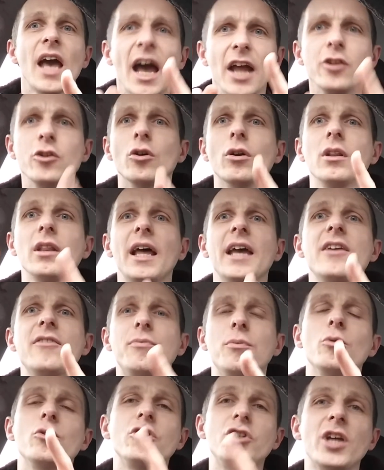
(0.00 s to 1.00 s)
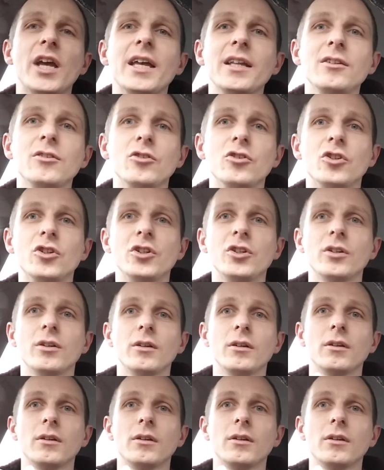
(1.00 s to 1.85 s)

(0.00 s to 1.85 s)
and your life will change.